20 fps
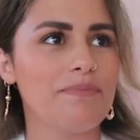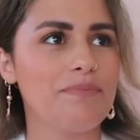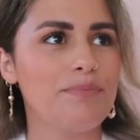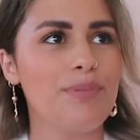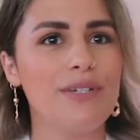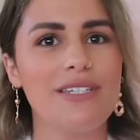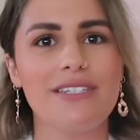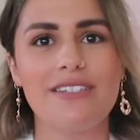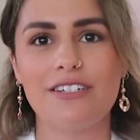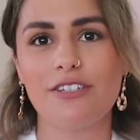
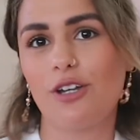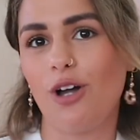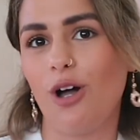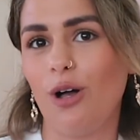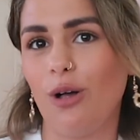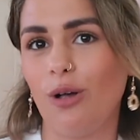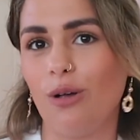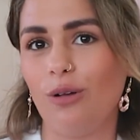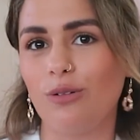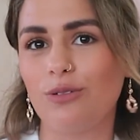business
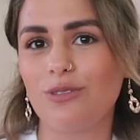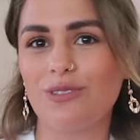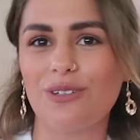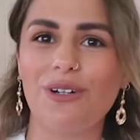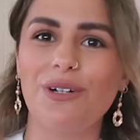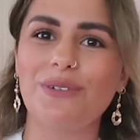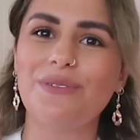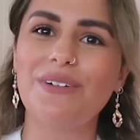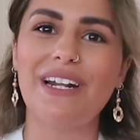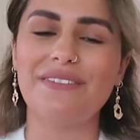goals
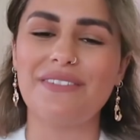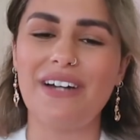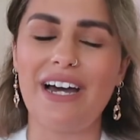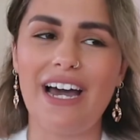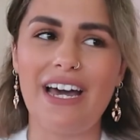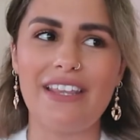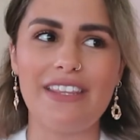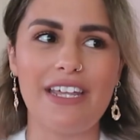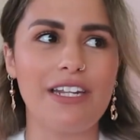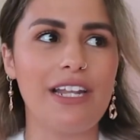or whatever.
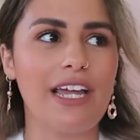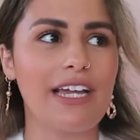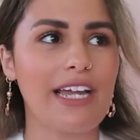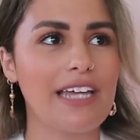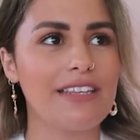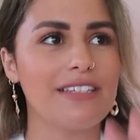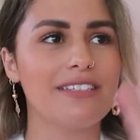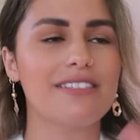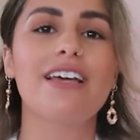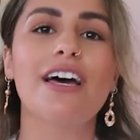And then like
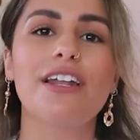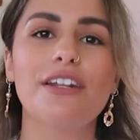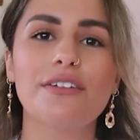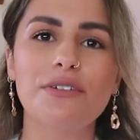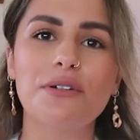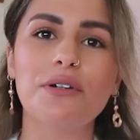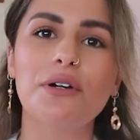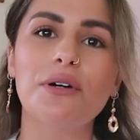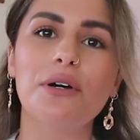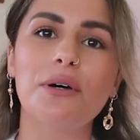at the start of
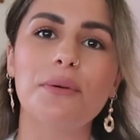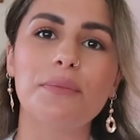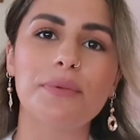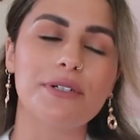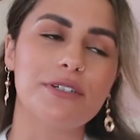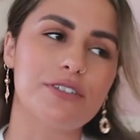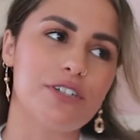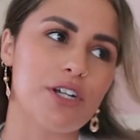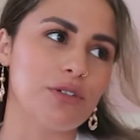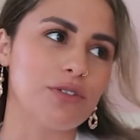your
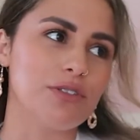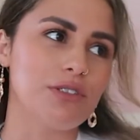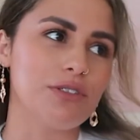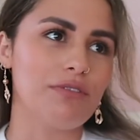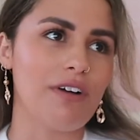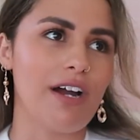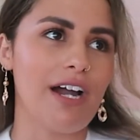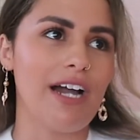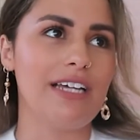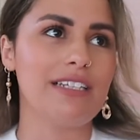bullet journal, you
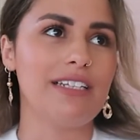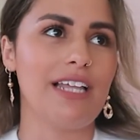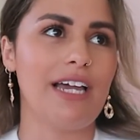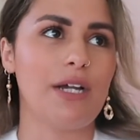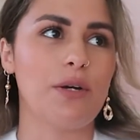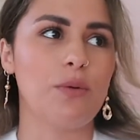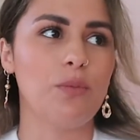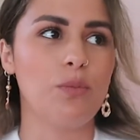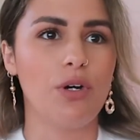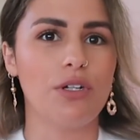write
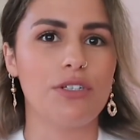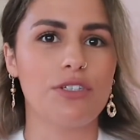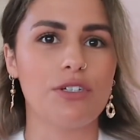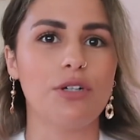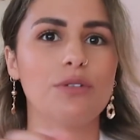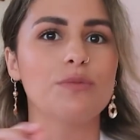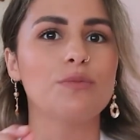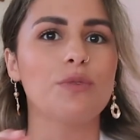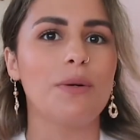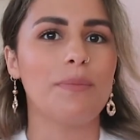like what's
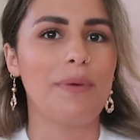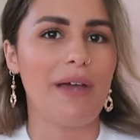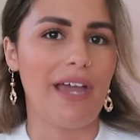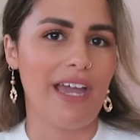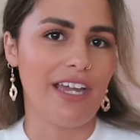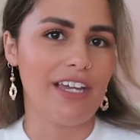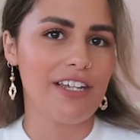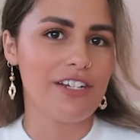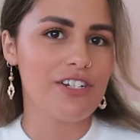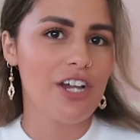on what
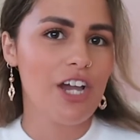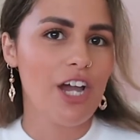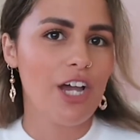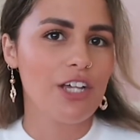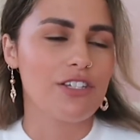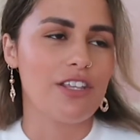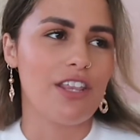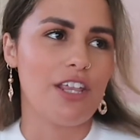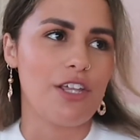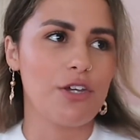page,
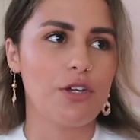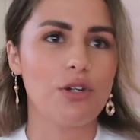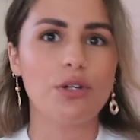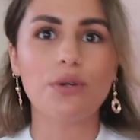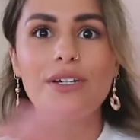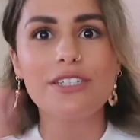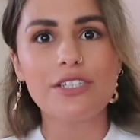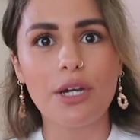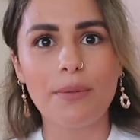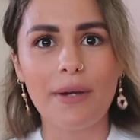so that you can
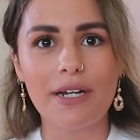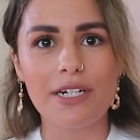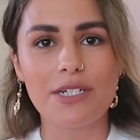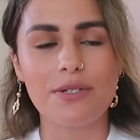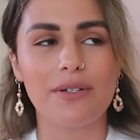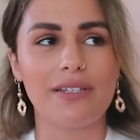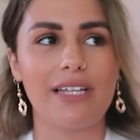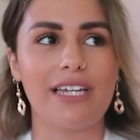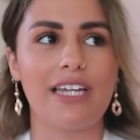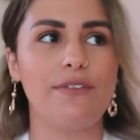always go back
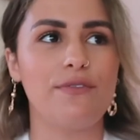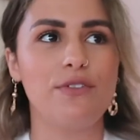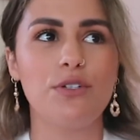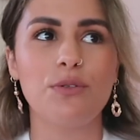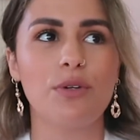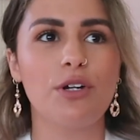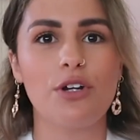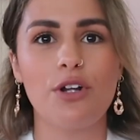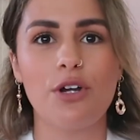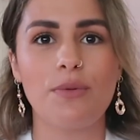to it. Like if you
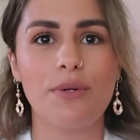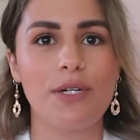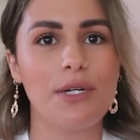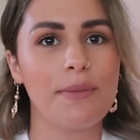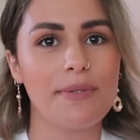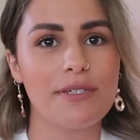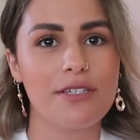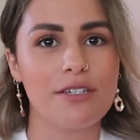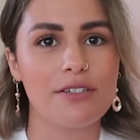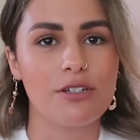want to know where your
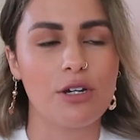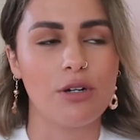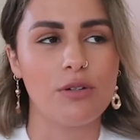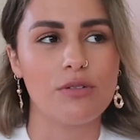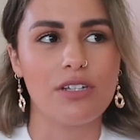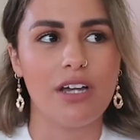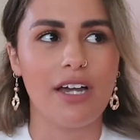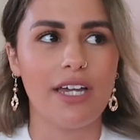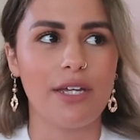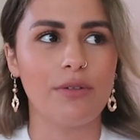business
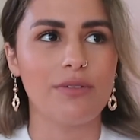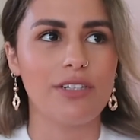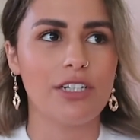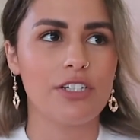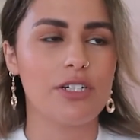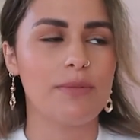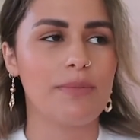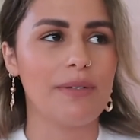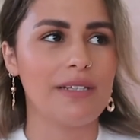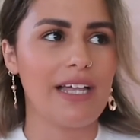goals are, it'll
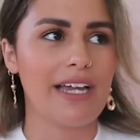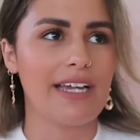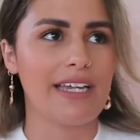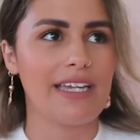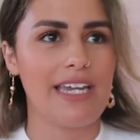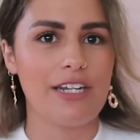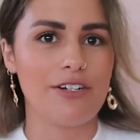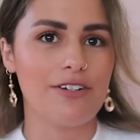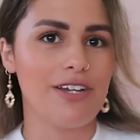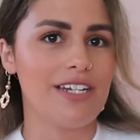literally be like
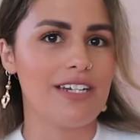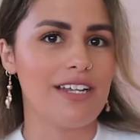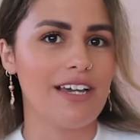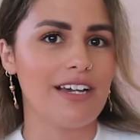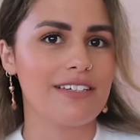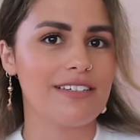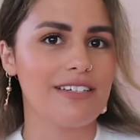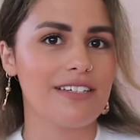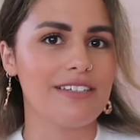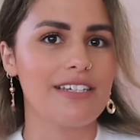in your
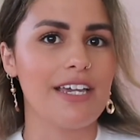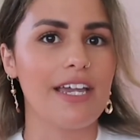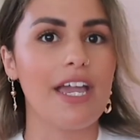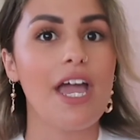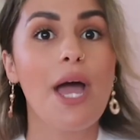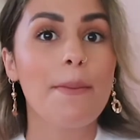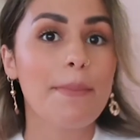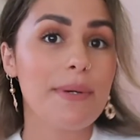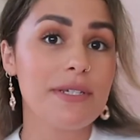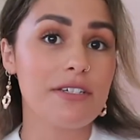index and say
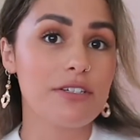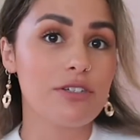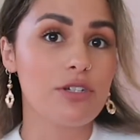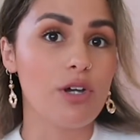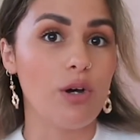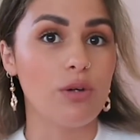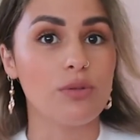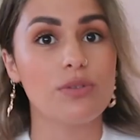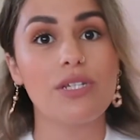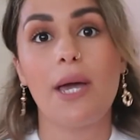business
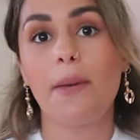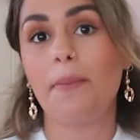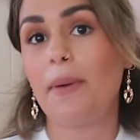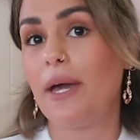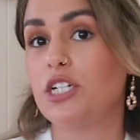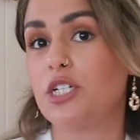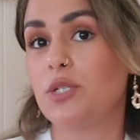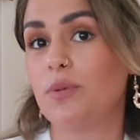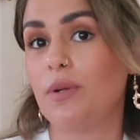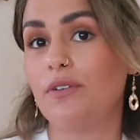goals,
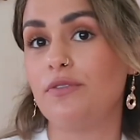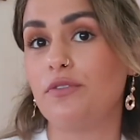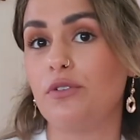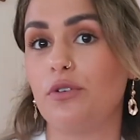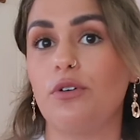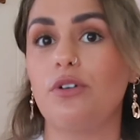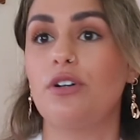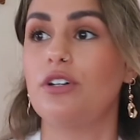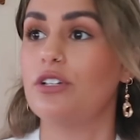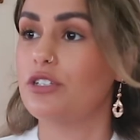page
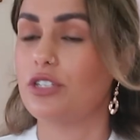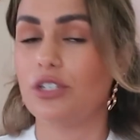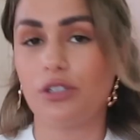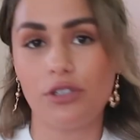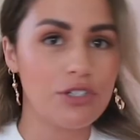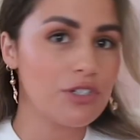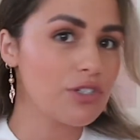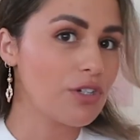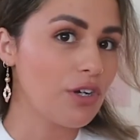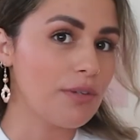24. So
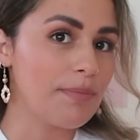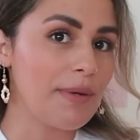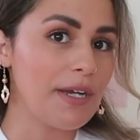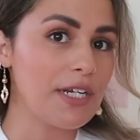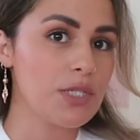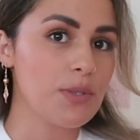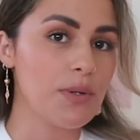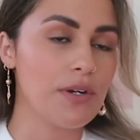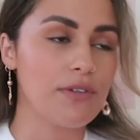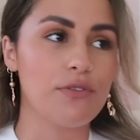you just go to
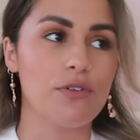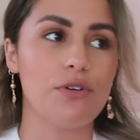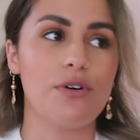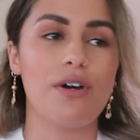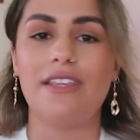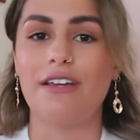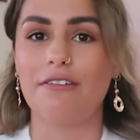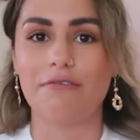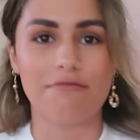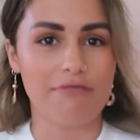page 24
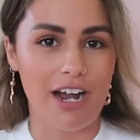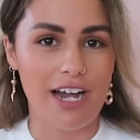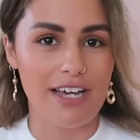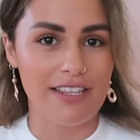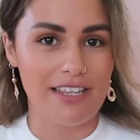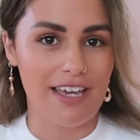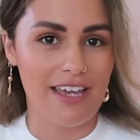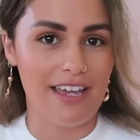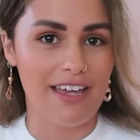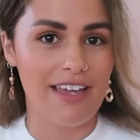and they're
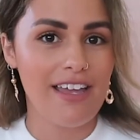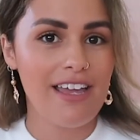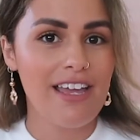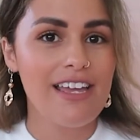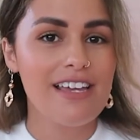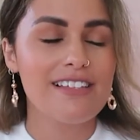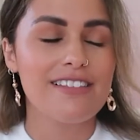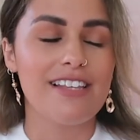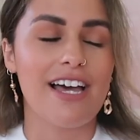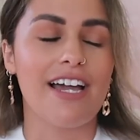right there.
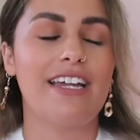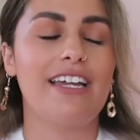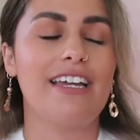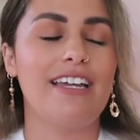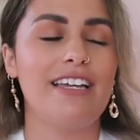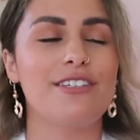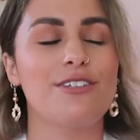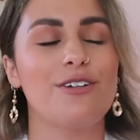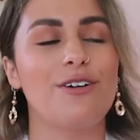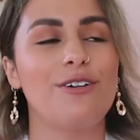Like
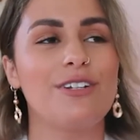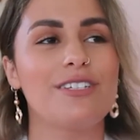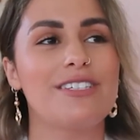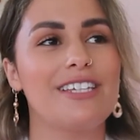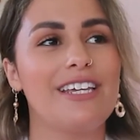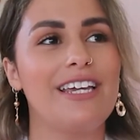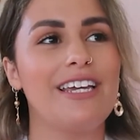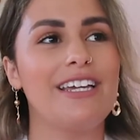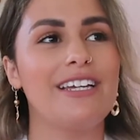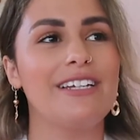it's
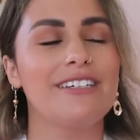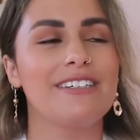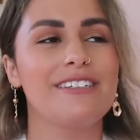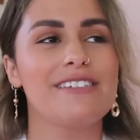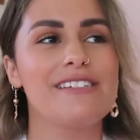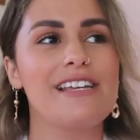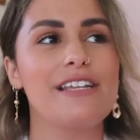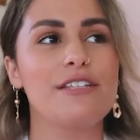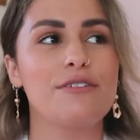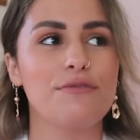honestly,
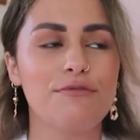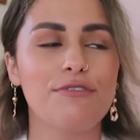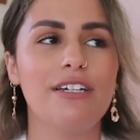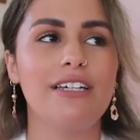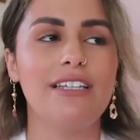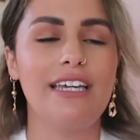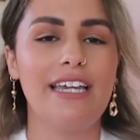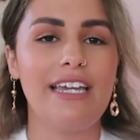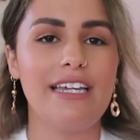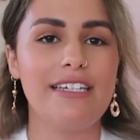it's
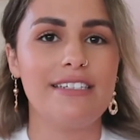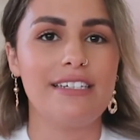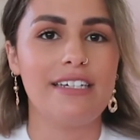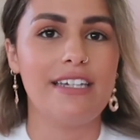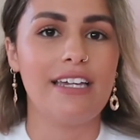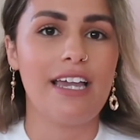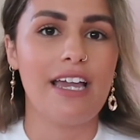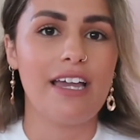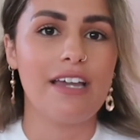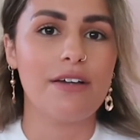really
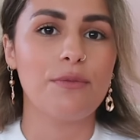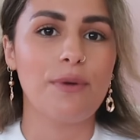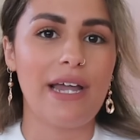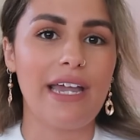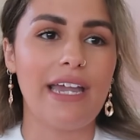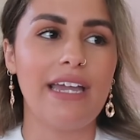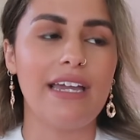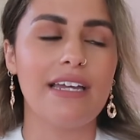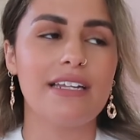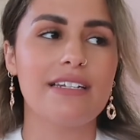easy
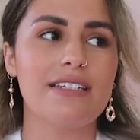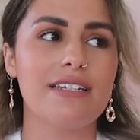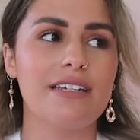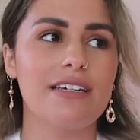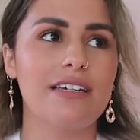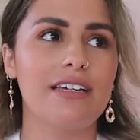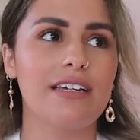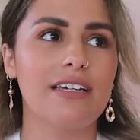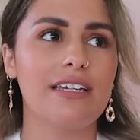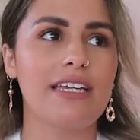way
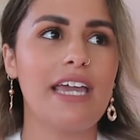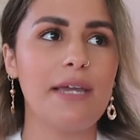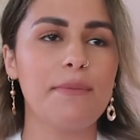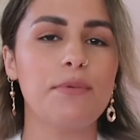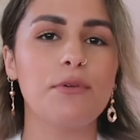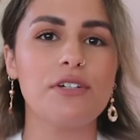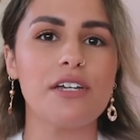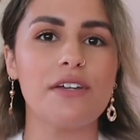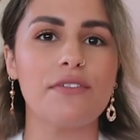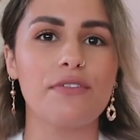to keep
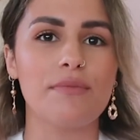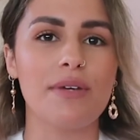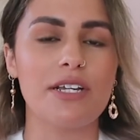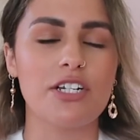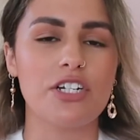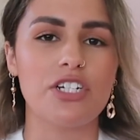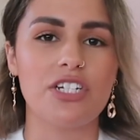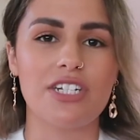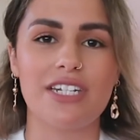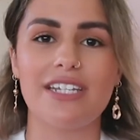all your
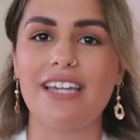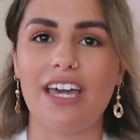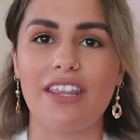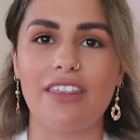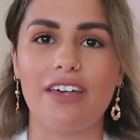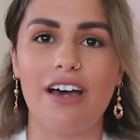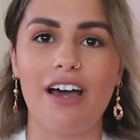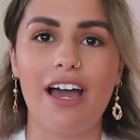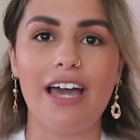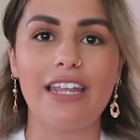information
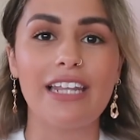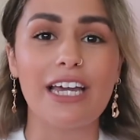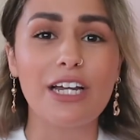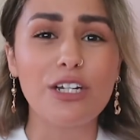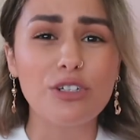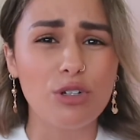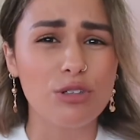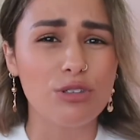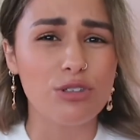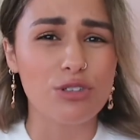together and
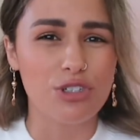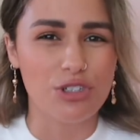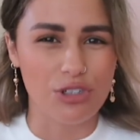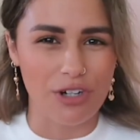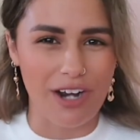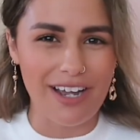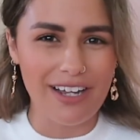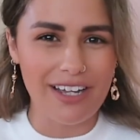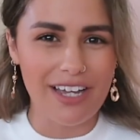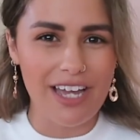like not lose
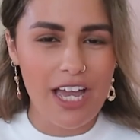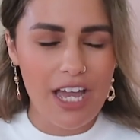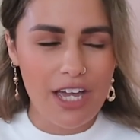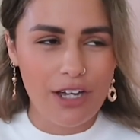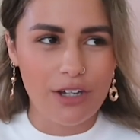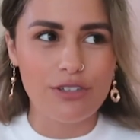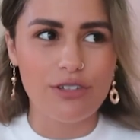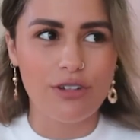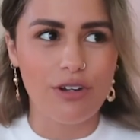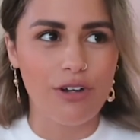track.
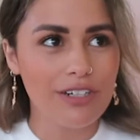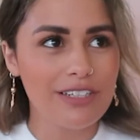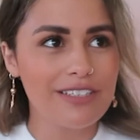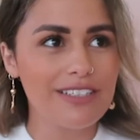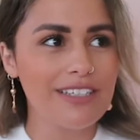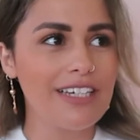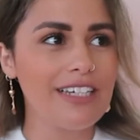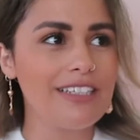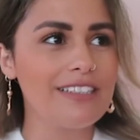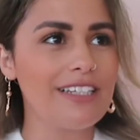Cause
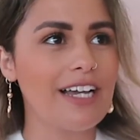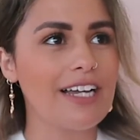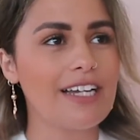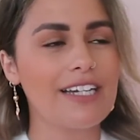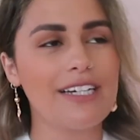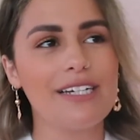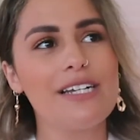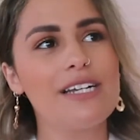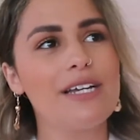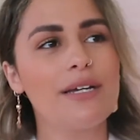honestly, like
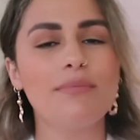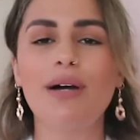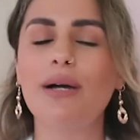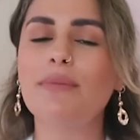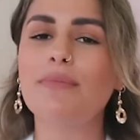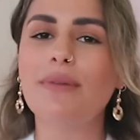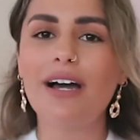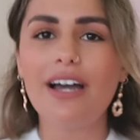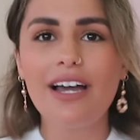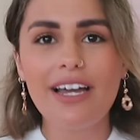my
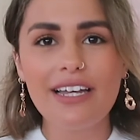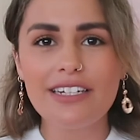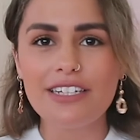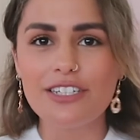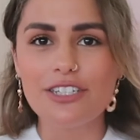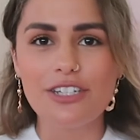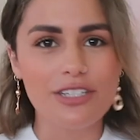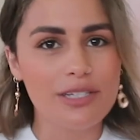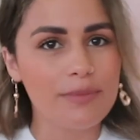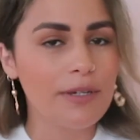mind
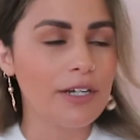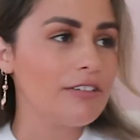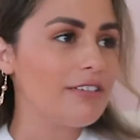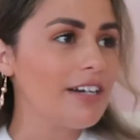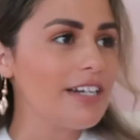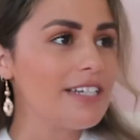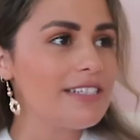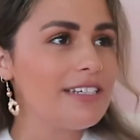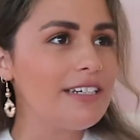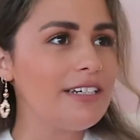is just a bit
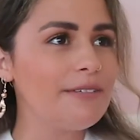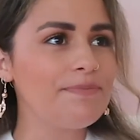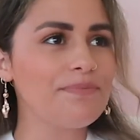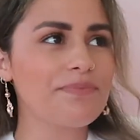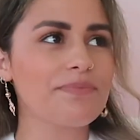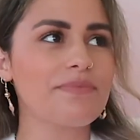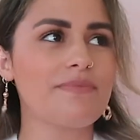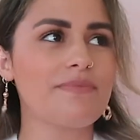crazy.